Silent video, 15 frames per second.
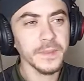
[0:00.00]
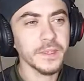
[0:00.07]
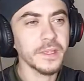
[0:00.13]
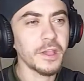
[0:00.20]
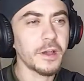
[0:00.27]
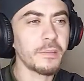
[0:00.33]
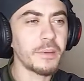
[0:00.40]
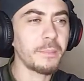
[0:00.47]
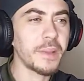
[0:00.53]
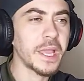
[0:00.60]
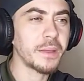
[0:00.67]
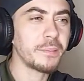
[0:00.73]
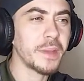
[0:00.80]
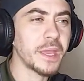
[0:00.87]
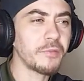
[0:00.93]
Yo, man,
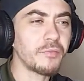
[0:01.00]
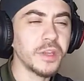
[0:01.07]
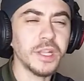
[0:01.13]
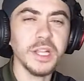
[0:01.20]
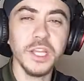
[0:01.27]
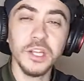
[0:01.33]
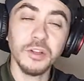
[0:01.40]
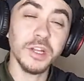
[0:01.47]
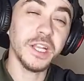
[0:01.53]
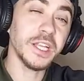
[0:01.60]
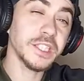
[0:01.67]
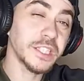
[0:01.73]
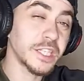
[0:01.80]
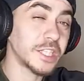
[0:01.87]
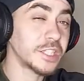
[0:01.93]
Baby Mane, Ridla. You know the
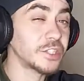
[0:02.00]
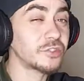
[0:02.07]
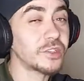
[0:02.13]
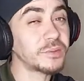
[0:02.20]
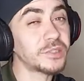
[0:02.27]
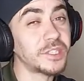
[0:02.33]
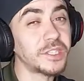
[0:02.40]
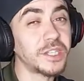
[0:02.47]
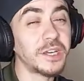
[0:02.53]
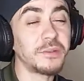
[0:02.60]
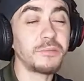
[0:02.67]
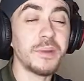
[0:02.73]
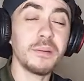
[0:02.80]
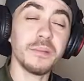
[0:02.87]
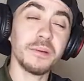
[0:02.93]
link's in the description, you know.
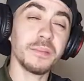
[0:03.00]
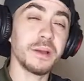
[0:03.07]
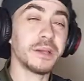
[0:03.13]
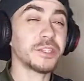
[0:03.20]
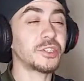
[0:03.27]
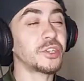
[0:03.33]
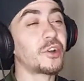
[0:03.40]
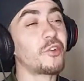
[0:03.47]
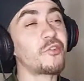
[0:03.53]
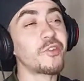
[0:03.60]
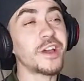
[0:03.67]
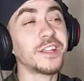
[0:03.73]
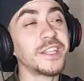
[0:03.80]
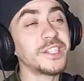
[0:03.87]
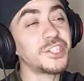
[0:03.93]
Remember, man, make sure you go
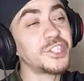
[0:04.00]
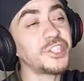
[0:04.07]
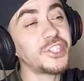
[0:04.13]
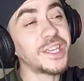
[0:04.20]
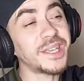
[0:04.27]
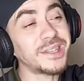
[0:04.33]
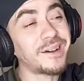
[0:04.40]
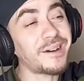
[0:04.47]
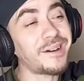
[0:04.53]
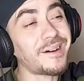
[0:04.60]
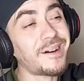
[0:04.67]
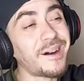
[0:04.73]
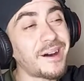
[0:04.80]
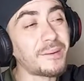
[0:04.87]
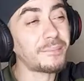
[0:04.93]
run this shit
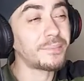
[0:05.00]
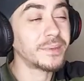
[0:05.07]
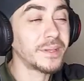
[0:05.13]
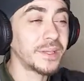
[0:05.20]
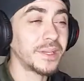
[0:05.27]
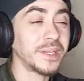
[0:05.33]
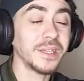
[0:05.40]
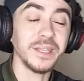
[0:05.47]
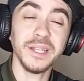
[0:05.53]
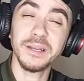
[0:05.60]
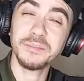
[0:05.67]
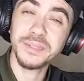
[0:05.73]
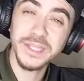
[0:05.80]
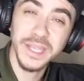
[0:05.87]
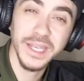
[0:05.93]
up. You know what
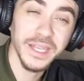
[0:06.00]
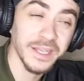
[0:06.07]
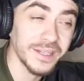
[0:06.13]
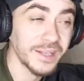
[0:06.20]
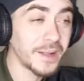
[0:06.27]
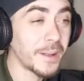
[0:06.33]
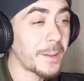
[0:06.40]
I'm saying?